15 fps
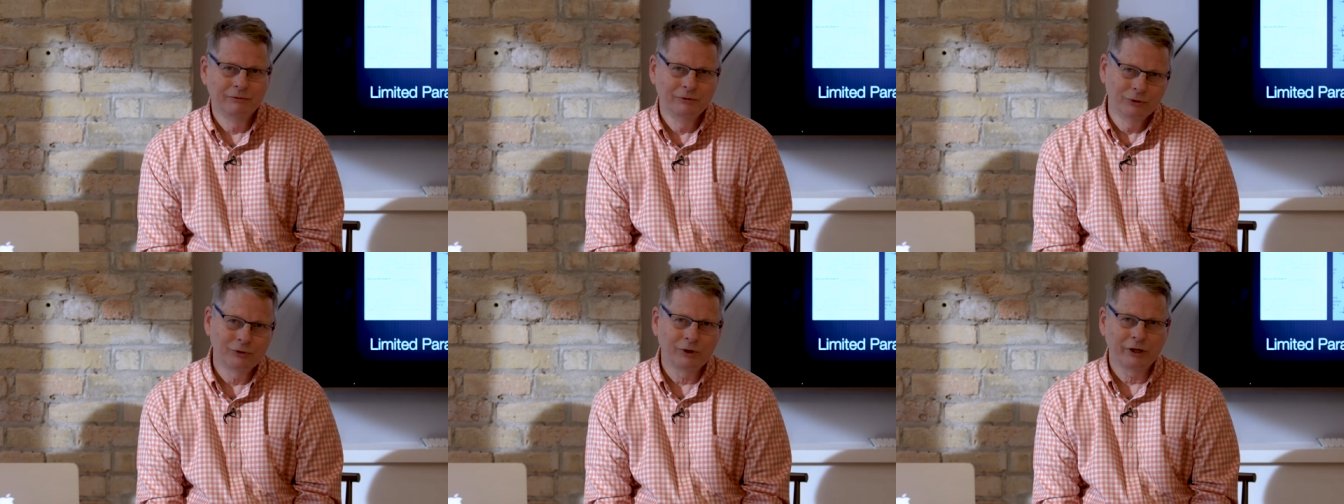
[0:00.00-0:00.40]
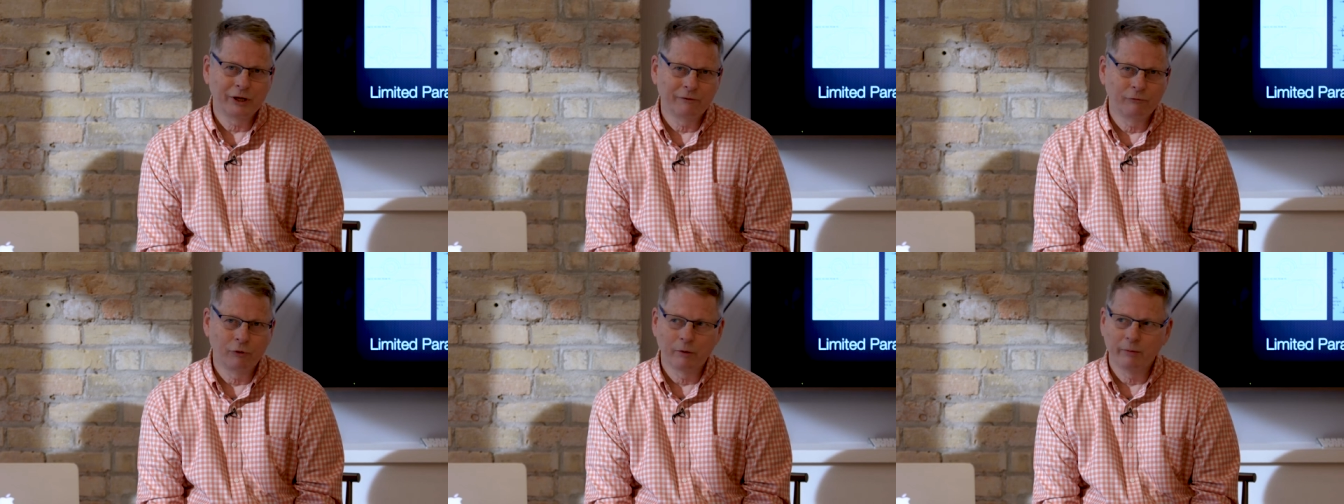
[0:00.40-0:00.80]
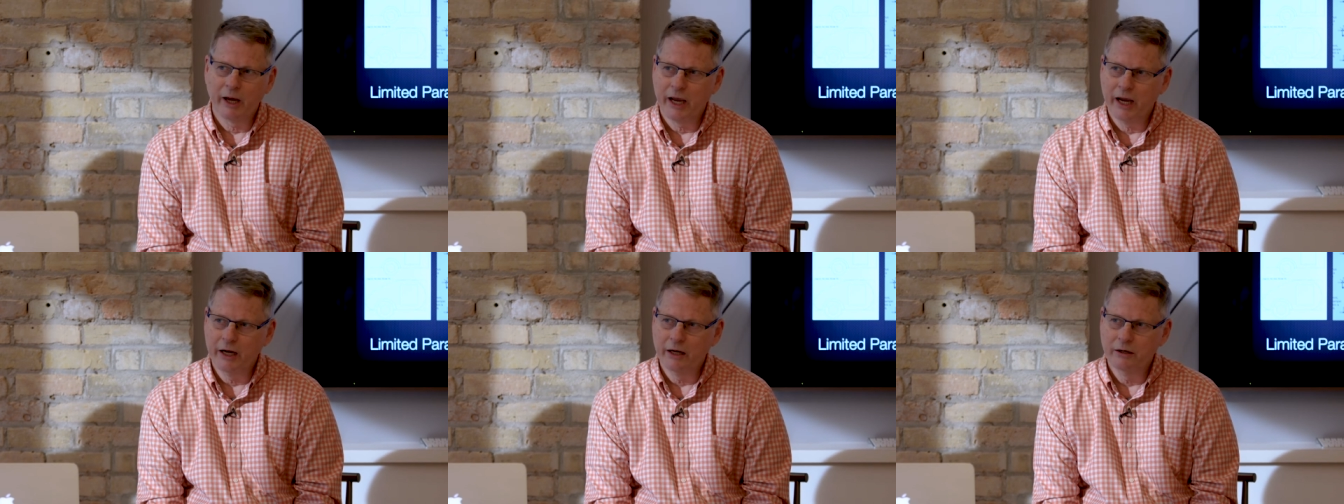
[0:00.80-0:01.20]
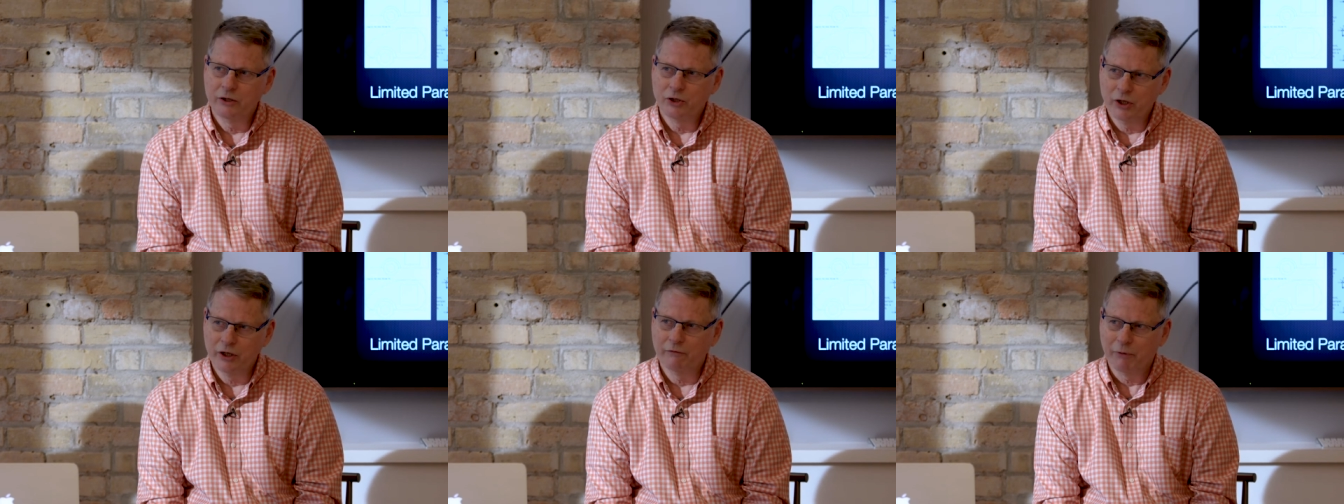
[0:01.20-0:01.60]
usually a four by eight
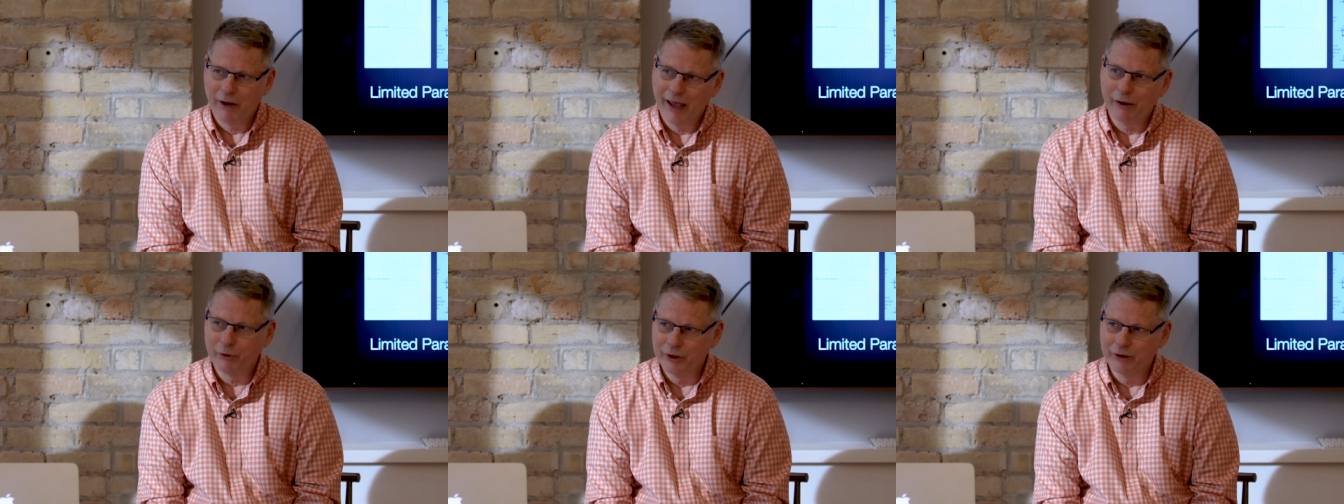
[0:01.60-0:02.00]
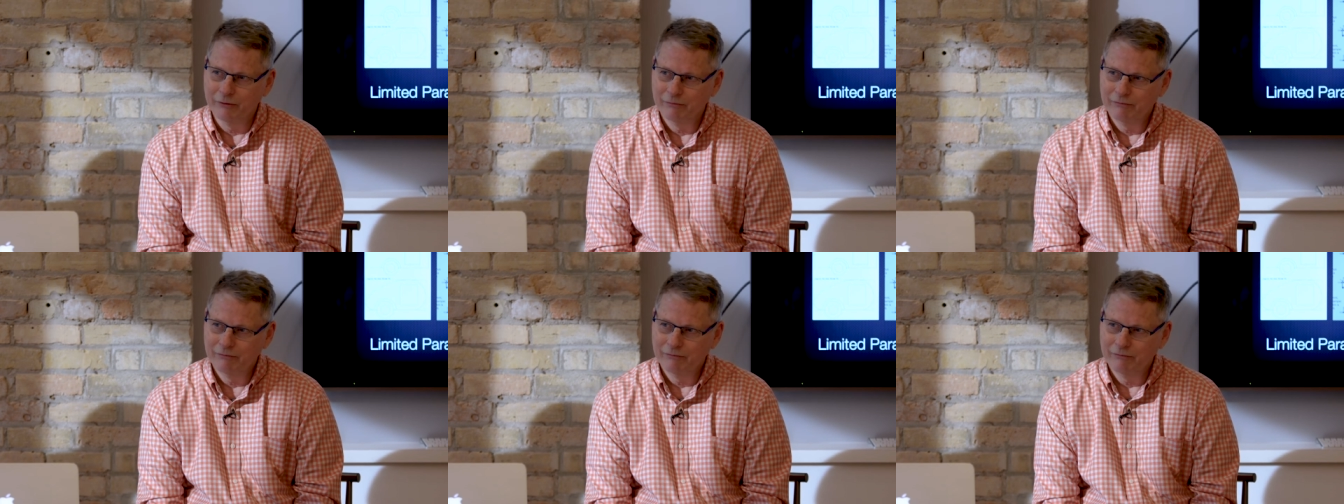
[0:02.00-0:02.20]
sheet of plywood.